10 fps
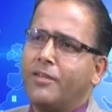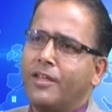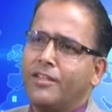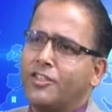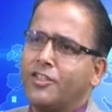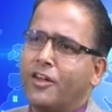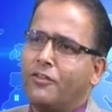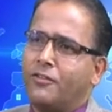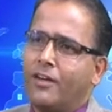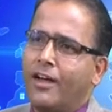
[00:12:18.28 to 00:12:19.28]
The Ministry
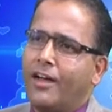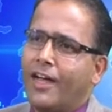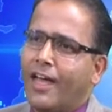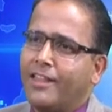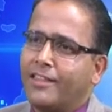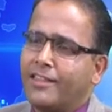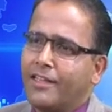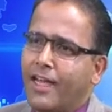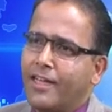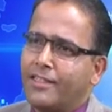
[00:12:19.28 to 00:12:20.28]
of Health
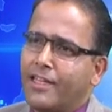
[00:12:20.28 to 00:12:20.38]
as an